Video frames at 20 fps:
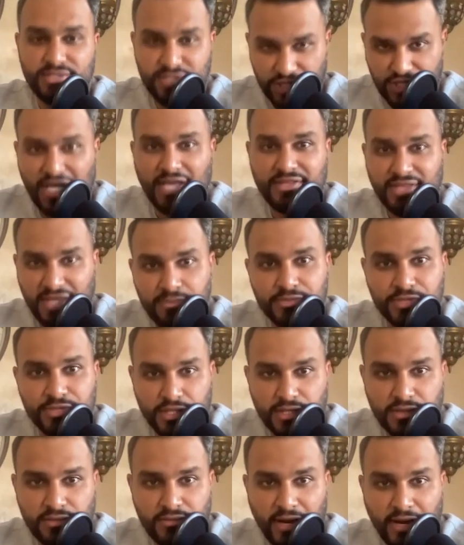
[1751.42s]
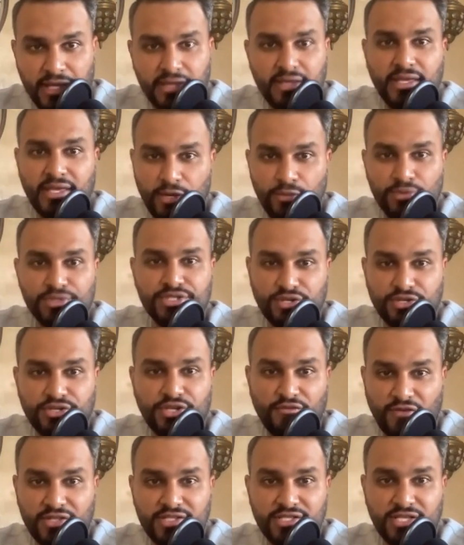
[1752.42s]
Sajjad Kimji, right? He was the
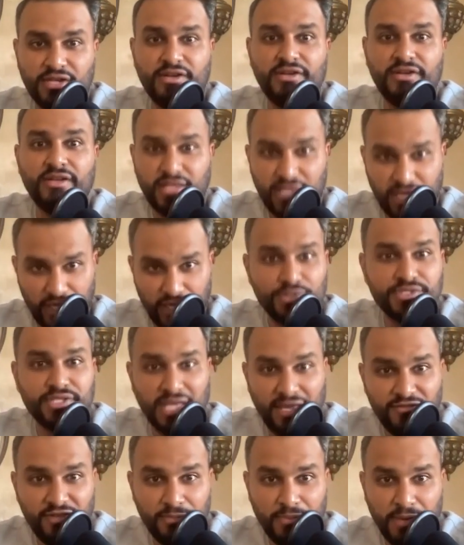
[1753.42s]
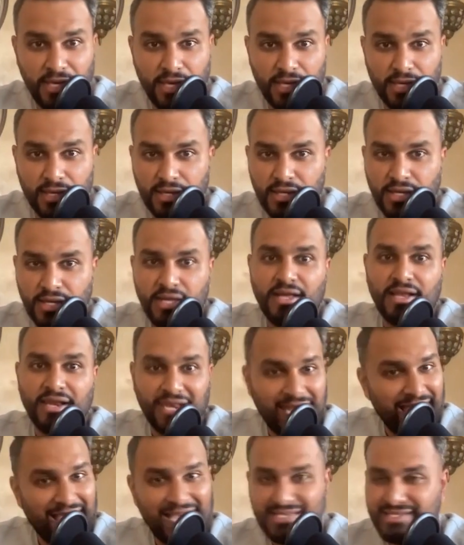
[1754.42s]
front center. He was the MVP.
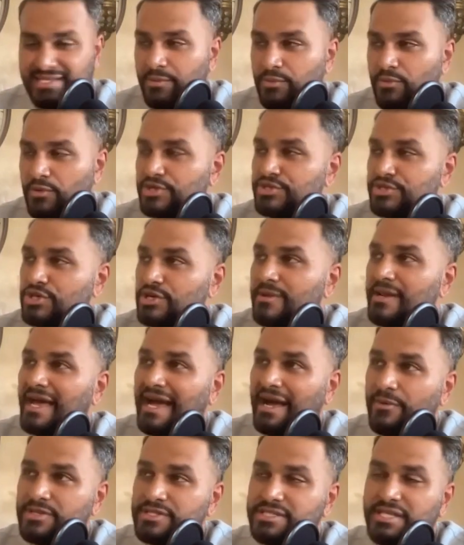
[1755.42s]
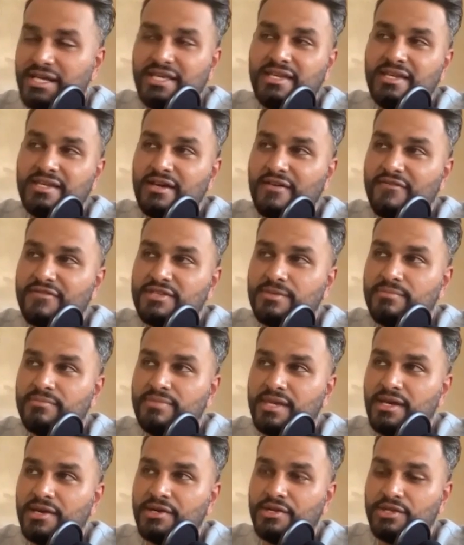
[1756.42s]
Last time we won a tournament, I was lucky enough to
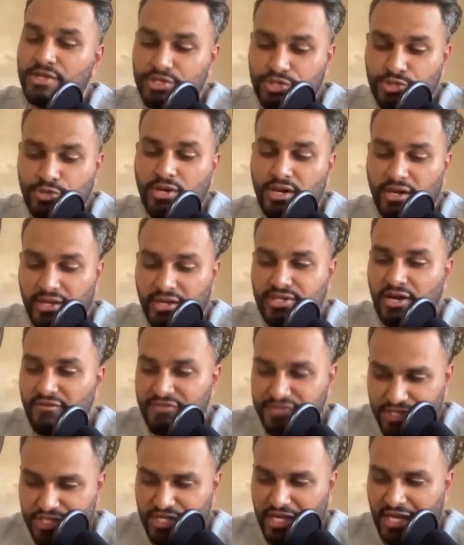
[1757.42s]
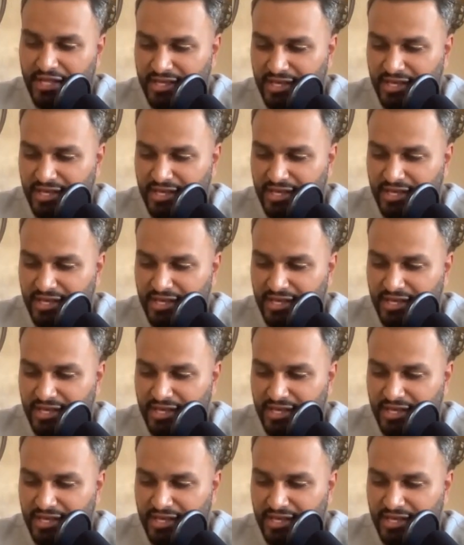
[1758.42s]
be under the tutelage of Sajjad